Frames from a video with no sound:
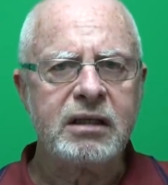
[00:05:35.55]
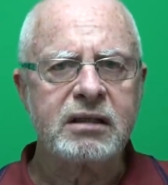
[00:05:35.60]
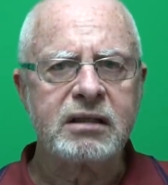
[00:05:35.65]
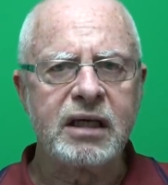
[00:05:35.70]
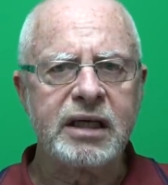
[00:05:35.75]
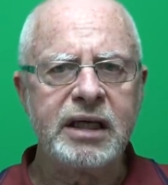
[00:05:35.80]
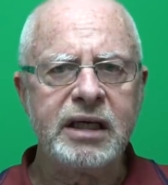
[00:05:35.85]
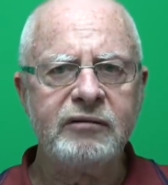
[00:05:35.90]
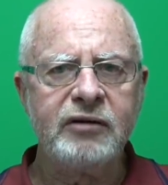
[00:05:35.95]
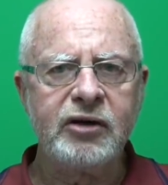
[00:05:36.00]

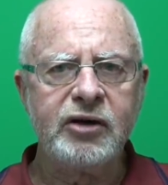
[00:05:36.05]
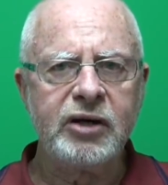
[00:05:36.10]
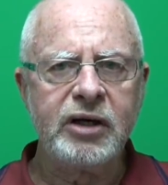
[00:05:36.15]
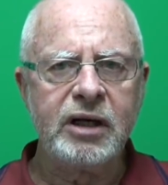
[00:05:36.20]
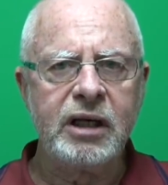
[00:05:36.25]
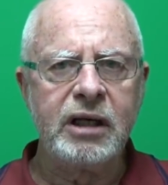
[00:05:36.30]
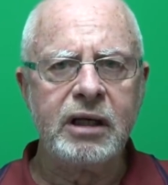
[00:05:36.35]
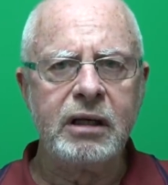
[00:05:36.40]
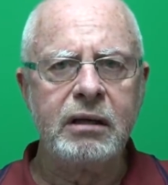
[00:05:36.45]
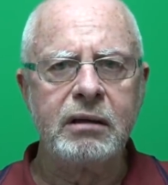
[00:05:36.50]
So I never
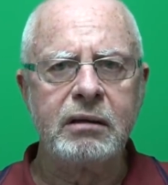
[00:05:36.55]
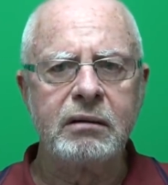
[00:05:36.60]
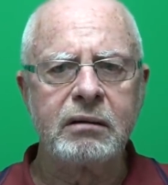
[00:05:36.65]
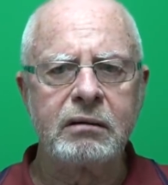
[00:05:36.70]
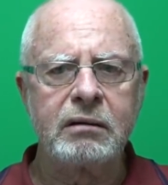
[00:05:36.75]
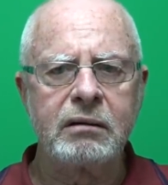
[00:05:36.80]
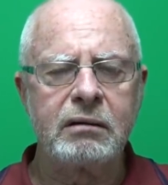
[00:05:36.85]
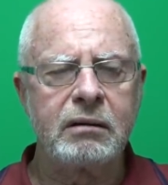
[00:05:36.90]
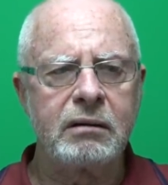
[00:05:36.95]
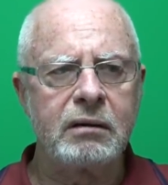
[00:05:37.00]
really
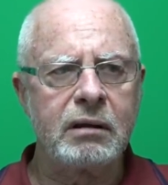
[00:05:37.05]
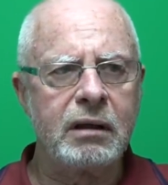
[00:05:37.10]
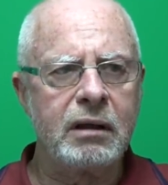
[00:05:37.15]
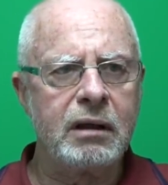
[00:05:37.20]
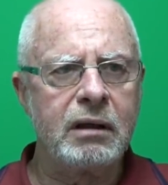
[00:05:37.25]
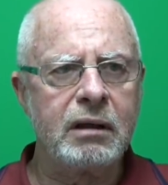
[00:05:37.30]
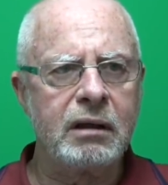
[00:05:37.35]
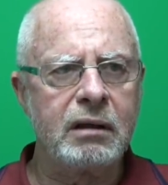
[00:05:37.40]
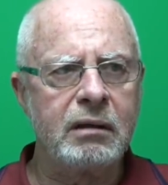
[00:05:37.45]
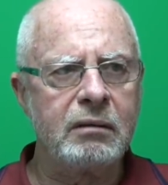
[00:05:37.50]

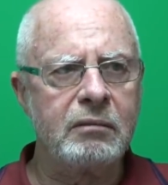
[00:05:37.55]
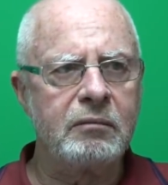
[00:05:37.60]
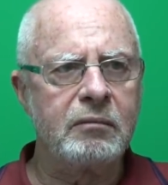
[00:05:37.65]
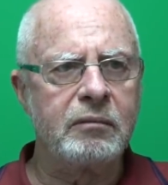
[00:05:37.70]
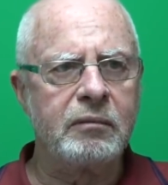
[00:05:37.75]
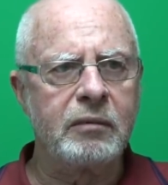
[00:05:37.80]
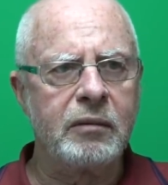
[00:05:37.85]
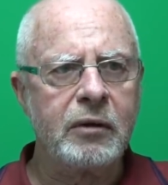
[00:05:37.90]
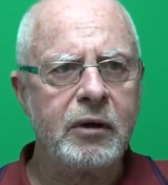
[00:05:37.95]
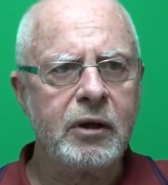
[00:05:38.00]

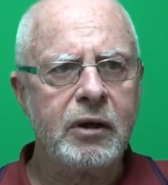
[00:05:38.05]
worried